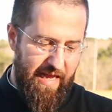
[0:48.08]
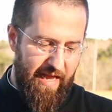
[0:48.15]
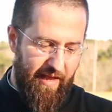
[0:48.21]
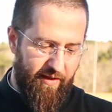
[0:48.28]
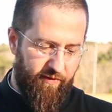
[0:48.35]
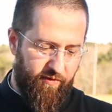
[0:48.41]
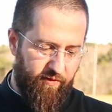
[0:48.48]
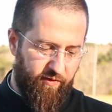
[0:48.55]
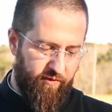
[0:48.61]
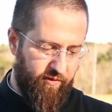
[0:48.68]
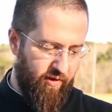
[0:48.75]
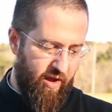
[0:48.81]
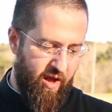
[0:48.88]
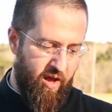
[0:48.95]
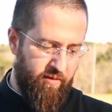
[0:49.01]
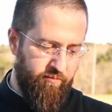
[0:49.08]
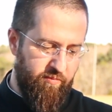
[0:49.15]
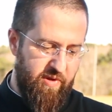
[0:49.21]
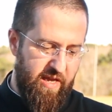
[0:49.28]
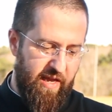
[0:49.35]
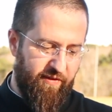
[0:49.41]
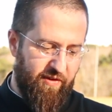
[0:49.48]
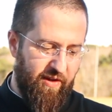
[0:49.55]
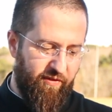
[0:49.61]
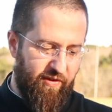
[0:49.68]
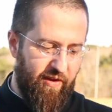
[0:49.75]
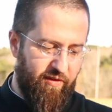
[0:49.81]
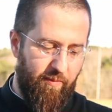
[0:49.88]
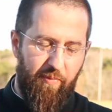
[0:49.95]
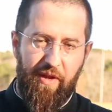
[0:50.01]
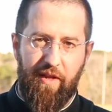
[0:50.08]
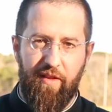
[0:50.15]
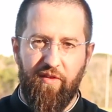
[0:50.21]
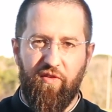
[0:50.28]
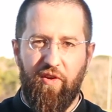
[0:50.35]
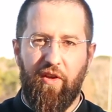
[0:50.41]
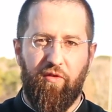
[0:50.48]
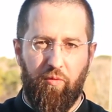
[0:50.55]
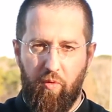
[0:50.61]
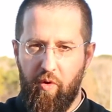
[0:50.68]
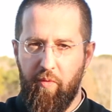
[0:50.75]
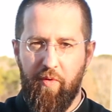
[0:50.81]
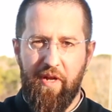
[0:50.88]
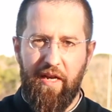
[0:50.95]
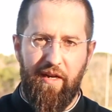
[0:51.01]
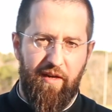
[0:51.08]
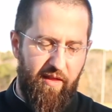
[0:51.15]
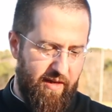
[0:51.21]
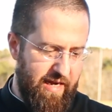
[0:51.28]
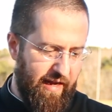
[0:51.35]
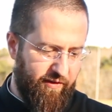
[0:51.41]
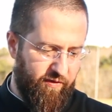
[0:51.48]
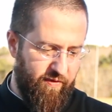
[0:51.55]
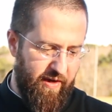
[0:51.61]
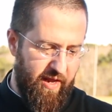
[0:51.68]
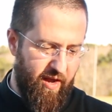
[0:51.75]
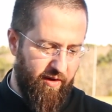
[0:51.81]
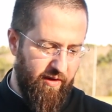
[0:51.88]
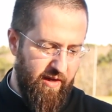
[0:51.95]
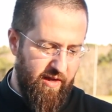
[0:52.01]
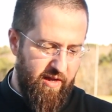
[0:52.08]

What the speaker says: is, he's going to say something in the sixth rule, we'll get into the next video,